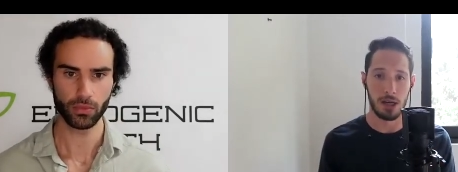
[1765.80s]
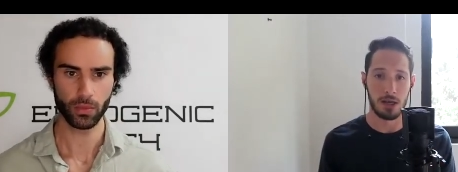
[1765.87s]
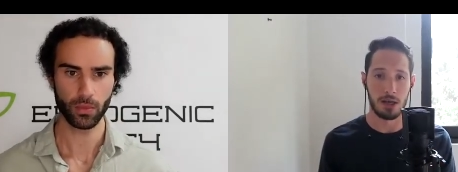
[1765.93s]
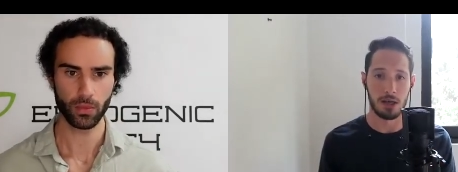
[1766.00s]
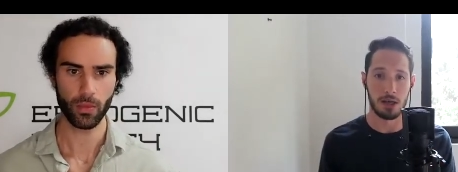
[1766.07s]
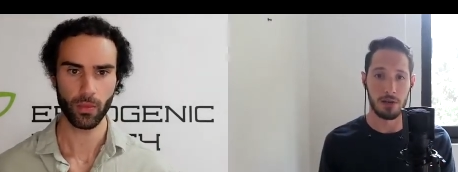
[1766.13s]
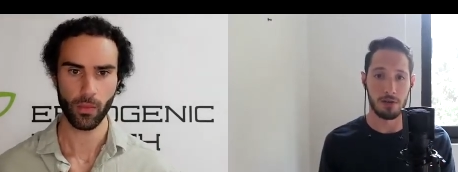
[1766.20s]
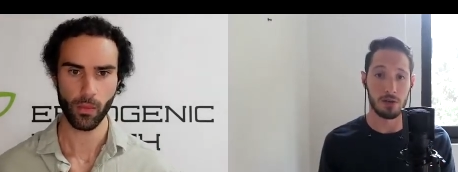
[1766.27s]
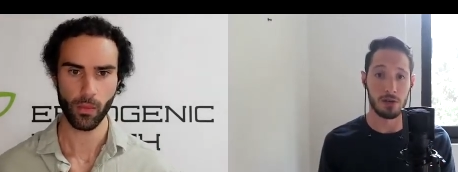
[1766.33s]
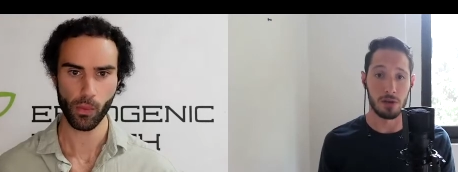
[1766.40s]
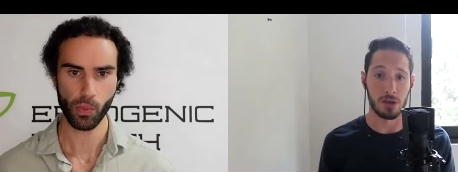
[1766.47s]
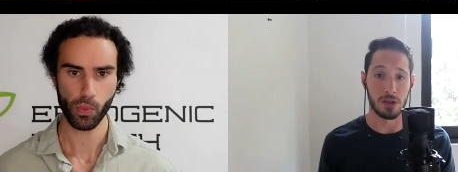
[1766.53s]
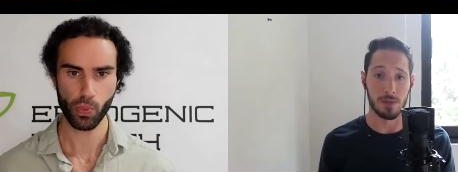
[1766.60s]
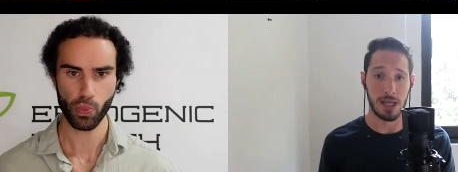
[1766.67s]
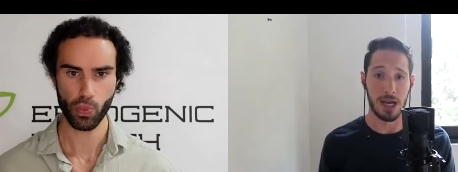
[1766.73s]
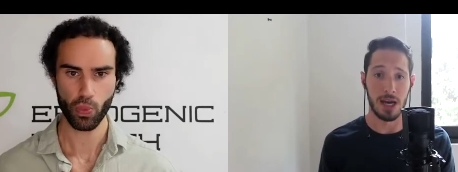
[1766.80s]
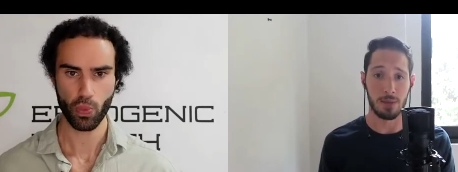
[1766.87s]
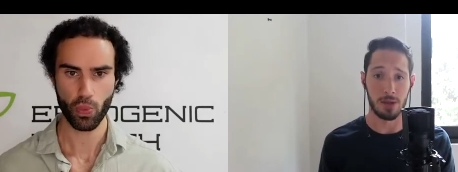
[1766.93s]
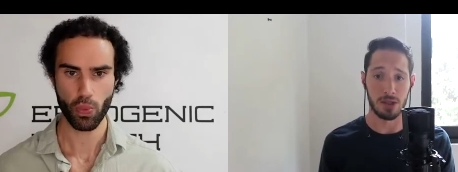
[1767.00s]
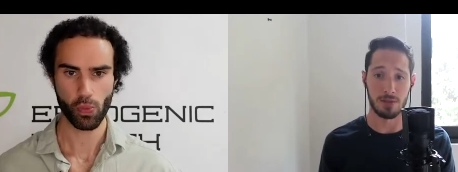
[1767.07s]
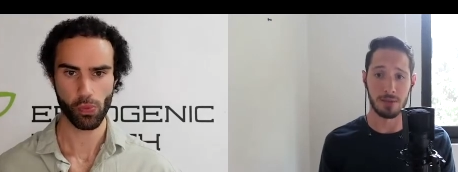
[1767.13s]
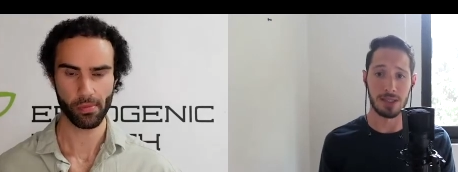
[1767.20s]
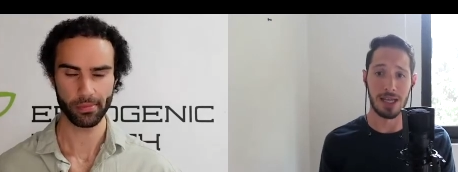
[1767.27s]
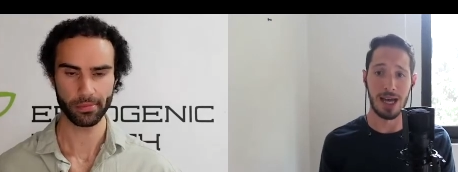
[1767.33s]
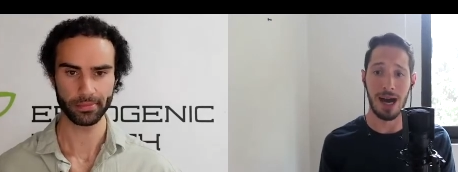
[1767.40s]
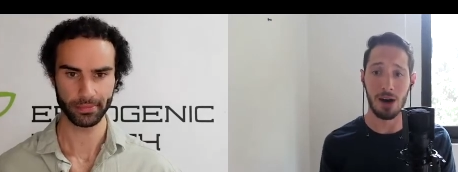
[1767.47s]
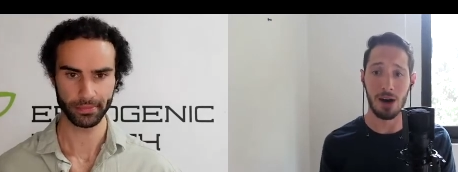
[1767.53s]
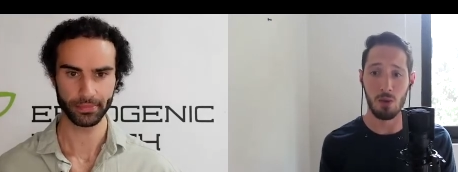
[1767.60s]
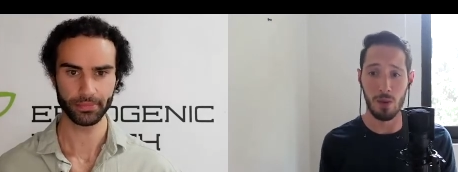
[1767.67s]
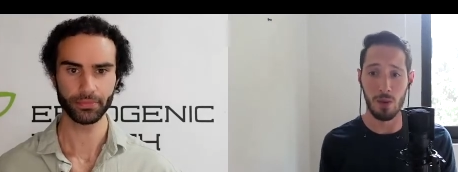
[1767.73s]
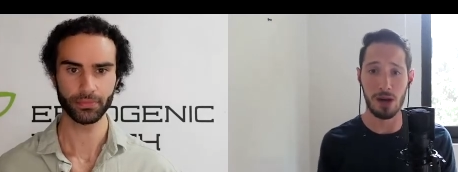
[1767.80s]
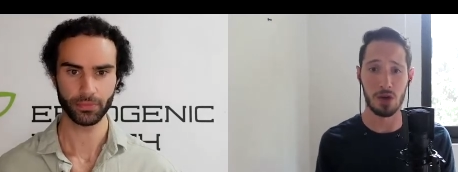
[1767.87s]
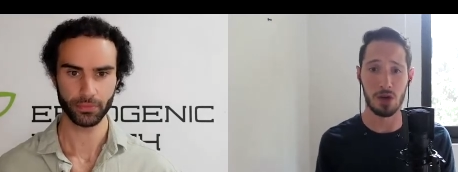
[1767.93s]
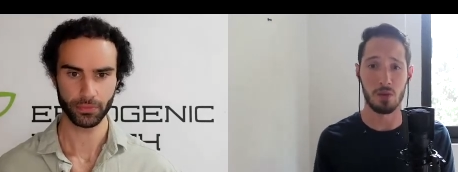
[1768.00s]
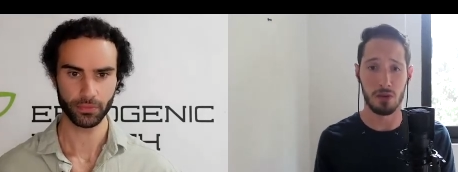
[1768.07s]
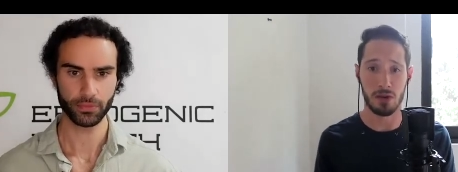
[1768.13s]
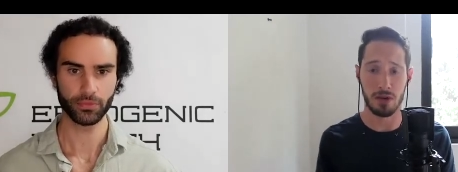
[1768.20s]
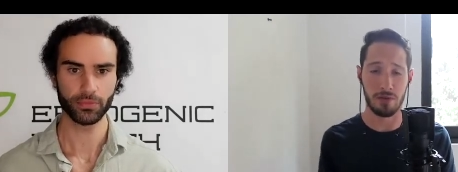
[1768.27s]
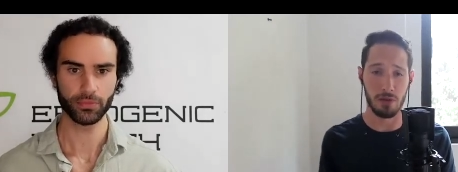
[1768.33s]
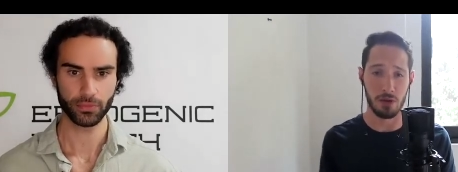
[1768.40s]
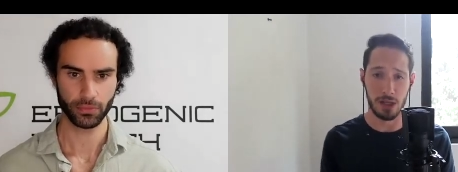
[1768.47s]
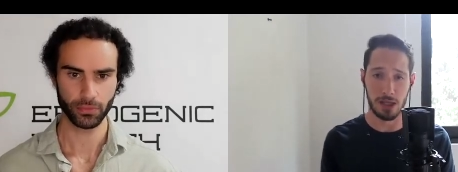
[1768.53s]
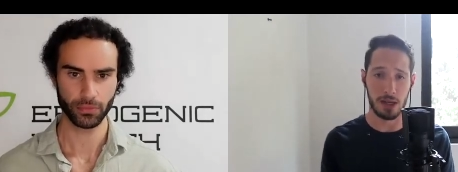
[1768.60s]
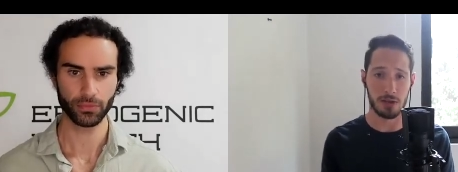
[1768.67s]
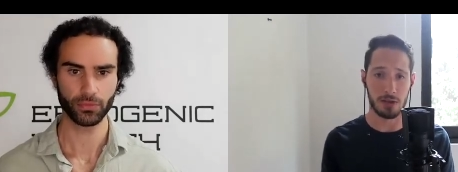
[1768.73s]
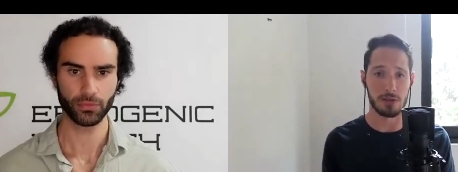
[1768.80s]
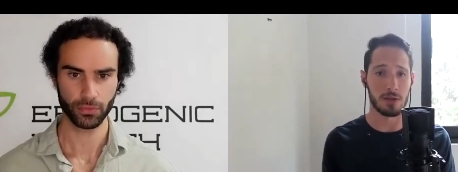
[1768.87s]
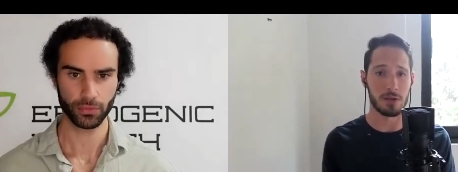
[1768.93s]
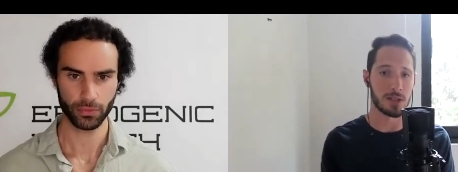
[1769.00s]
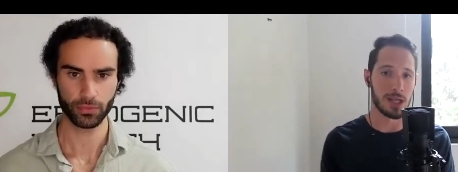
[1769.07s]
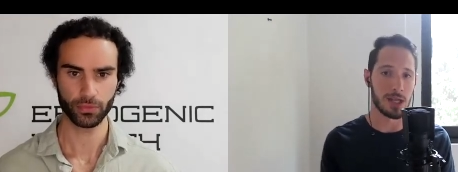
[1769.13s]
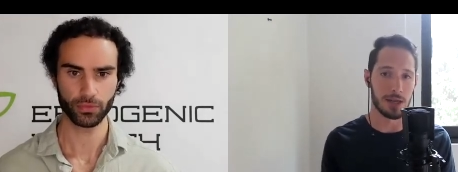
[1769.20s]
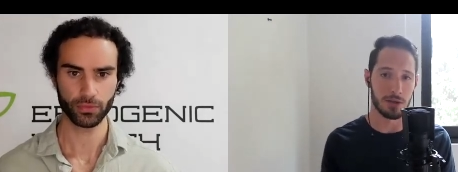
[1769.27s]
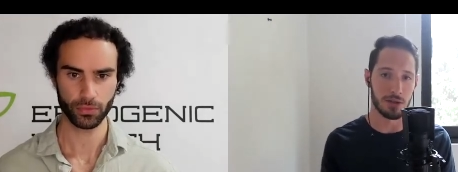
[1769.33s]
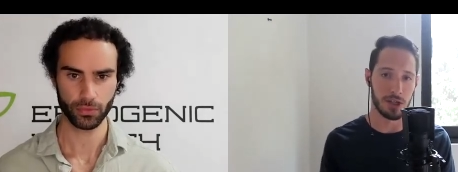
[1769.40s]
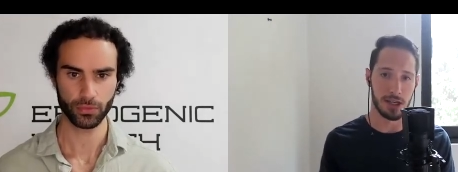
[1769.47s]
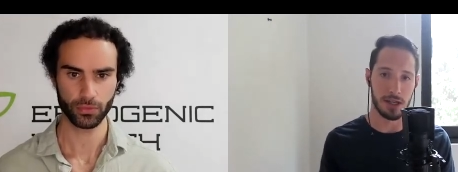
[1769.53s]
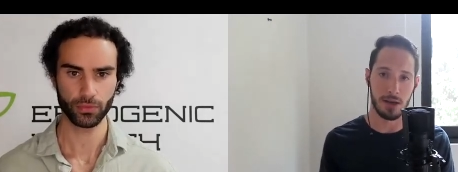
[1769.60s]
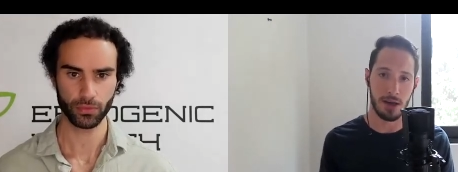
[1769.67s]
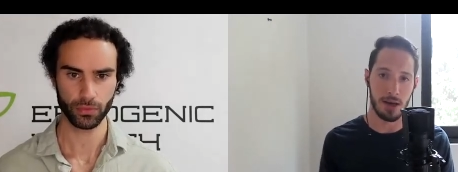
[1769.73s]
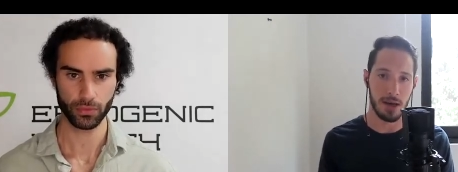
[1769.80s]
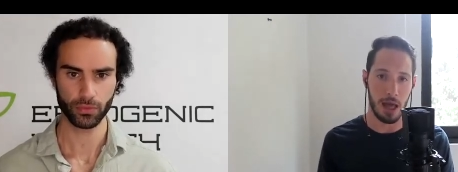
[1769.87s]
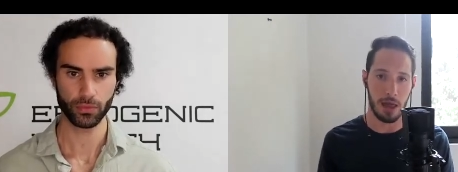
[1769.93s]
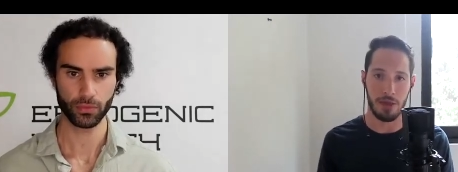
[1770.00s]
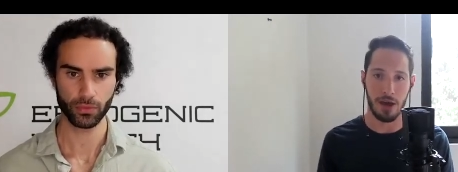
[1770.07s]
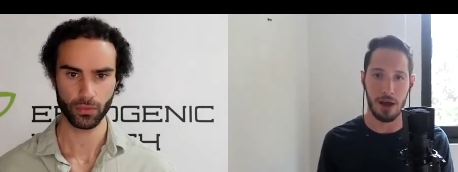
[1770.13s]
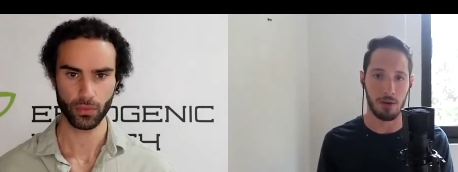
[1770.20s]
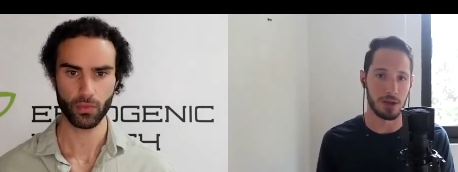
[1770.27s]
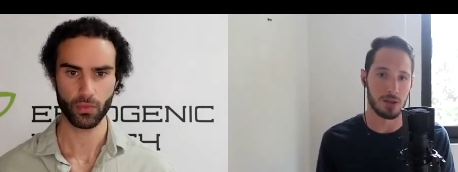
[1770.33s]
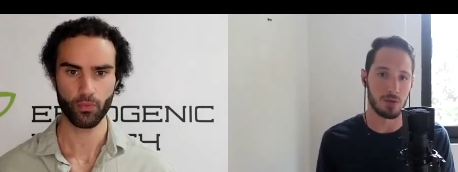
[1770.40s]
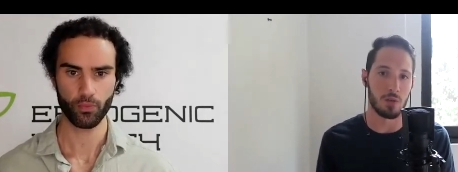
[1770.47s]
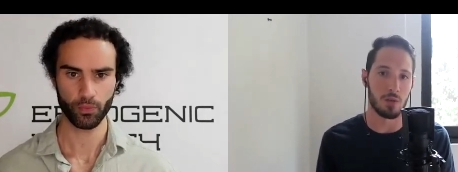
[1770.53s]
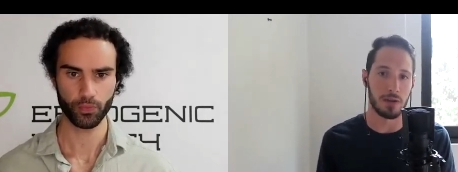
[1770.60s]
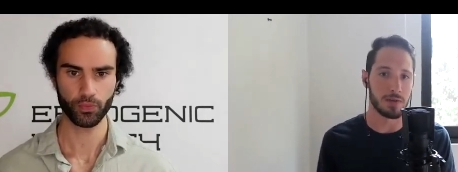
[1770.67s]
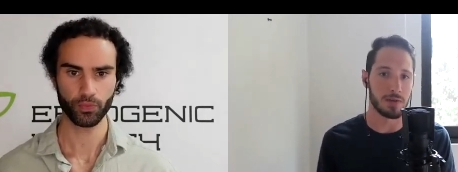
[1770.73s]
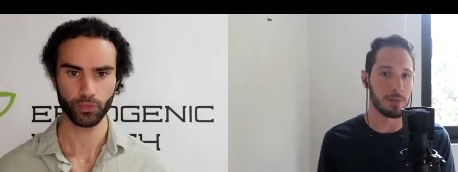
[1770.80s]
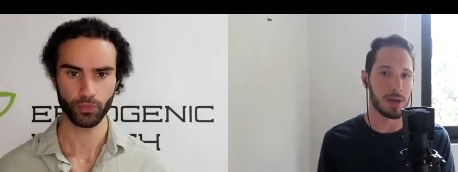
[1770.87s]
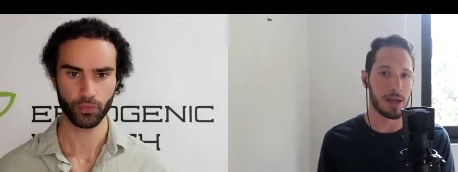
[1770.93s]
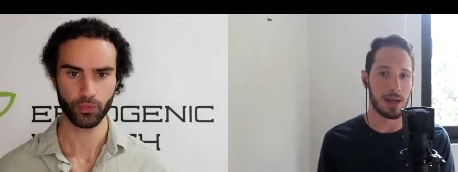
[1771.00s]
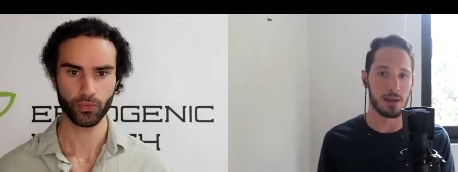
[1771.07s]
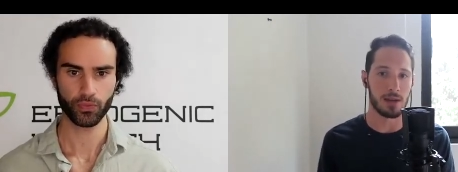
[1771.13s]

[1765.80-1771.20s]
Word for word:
Speaker 1: of glucose metabolism is how well we're converting that glucose to energy. And thyroid is one of the main